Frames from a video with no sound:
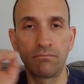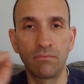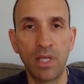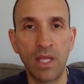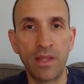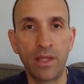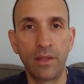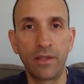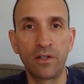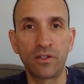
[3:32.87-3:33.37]

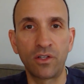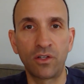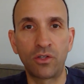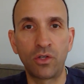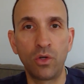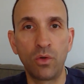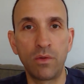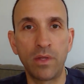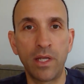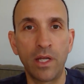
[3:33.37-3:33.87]
and then there's a
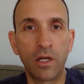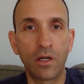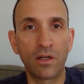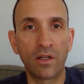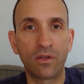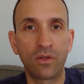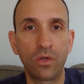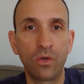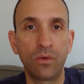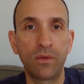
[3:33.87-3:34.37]
tooth here and a
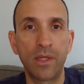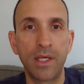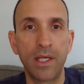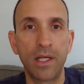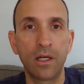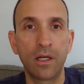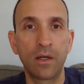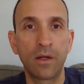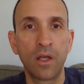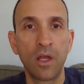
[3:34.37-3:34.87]
tooth
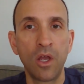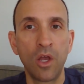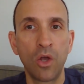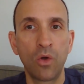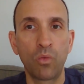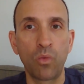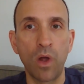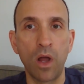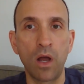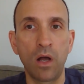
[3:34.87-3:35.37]
here.
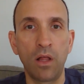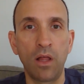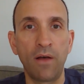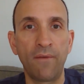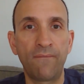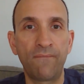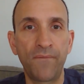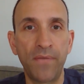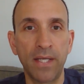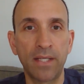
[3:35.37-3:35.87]
Well,
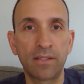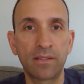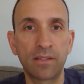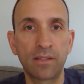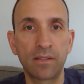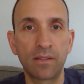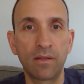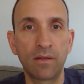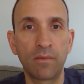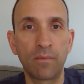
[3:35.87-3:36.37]
a fixed
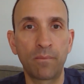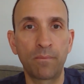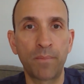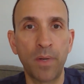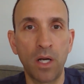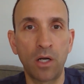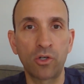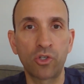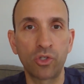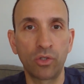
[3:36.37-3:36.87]

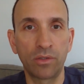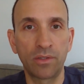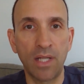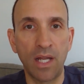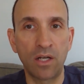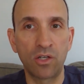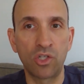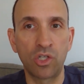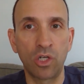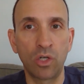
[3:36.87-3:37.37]
partial
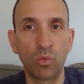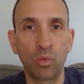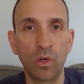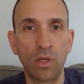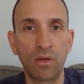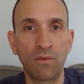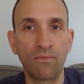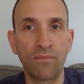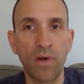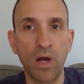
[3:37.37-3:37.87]
denture would
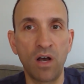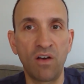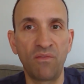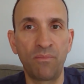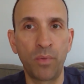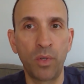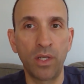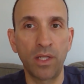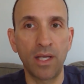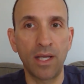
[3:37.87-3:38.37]

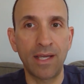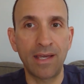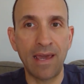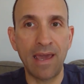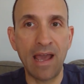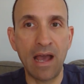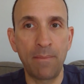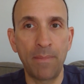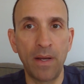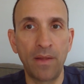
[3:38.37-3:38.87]
involve putting a
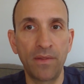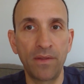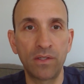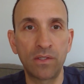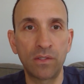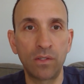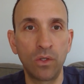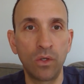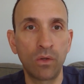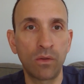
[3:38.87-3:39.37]
cap on this
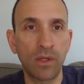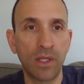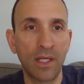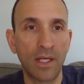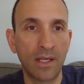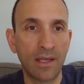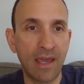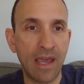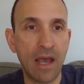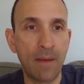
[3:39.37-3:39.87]
tooth and
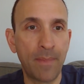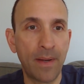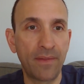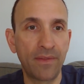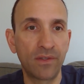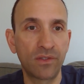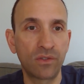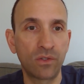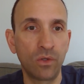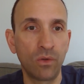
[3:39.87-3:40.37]
a cap on
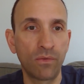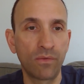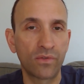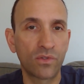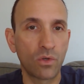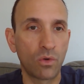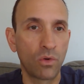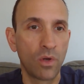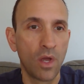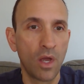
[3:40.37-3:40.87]
this tooth.
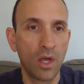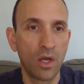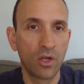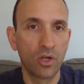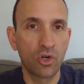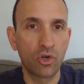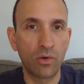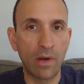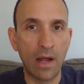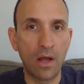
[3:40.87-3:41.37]
So
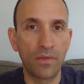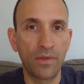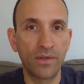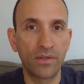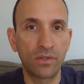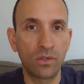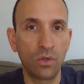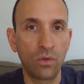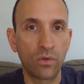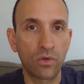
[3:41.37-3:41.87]
crown this
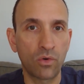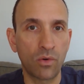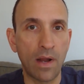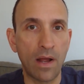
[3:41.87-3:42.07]
tooth,